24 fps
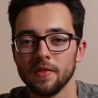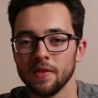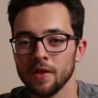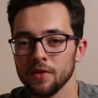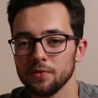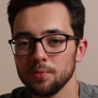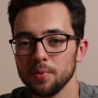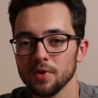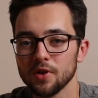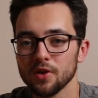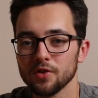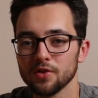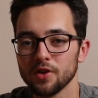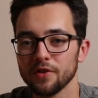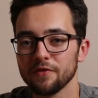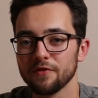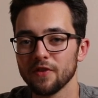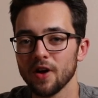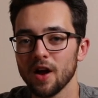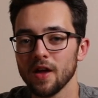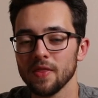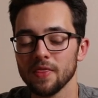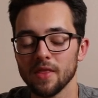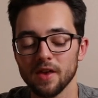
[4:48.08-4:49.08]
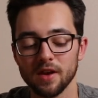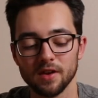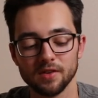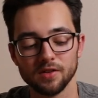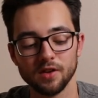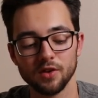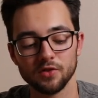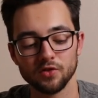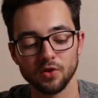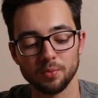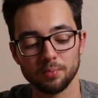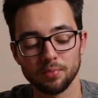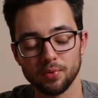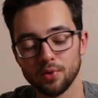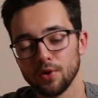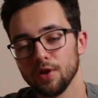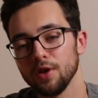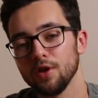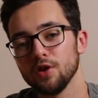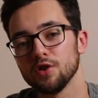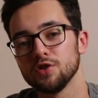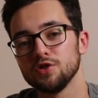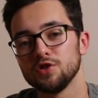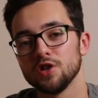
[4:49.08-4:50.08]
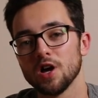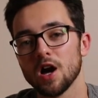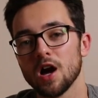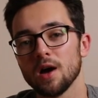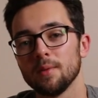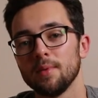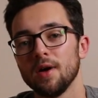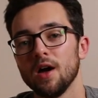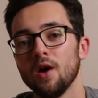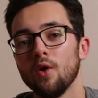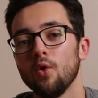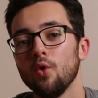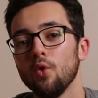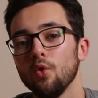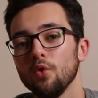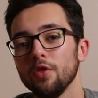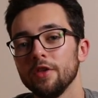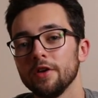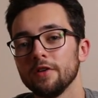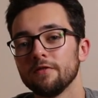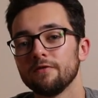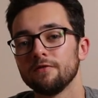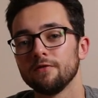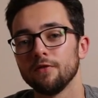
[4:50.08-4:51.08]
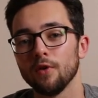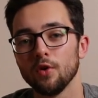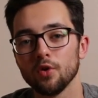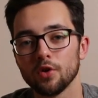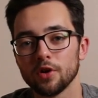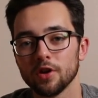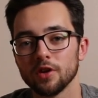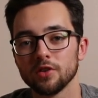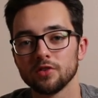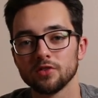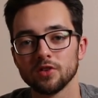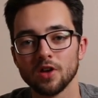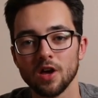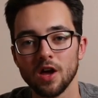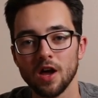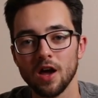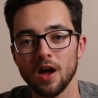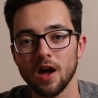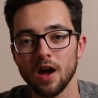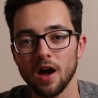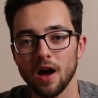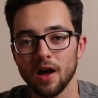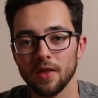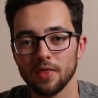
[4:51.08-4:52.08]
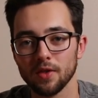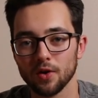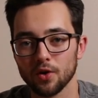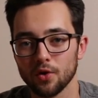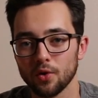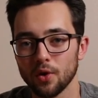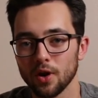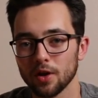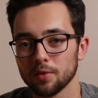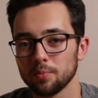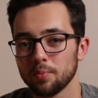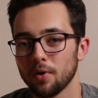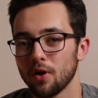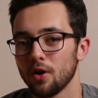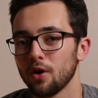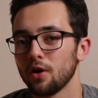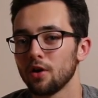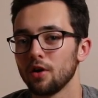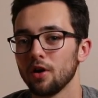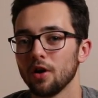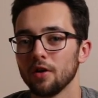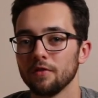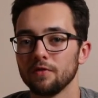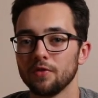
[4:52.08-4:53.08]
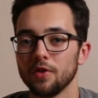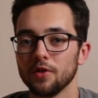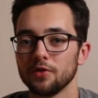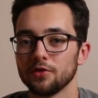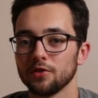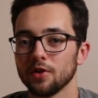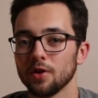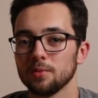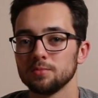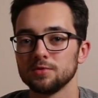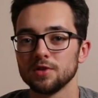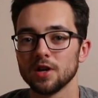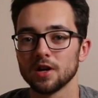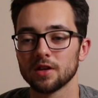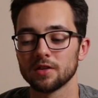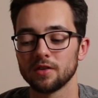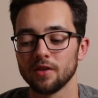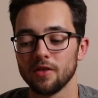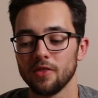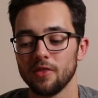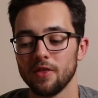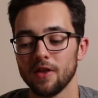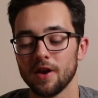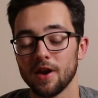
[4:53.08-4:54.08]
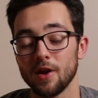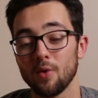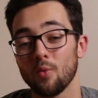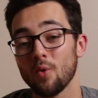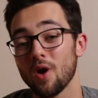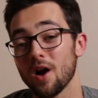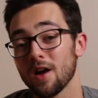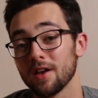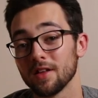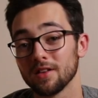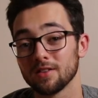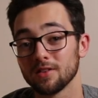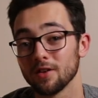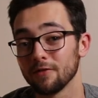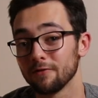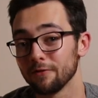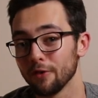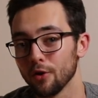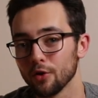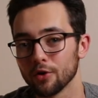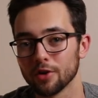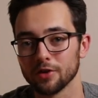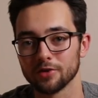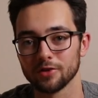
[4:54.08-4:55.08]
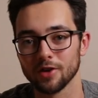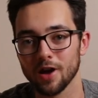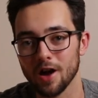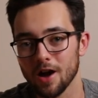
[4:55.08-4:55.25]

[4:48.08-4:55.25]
And that's because I find that it does a pretty good job at holding focus on the correct part of the subject that I want it to focus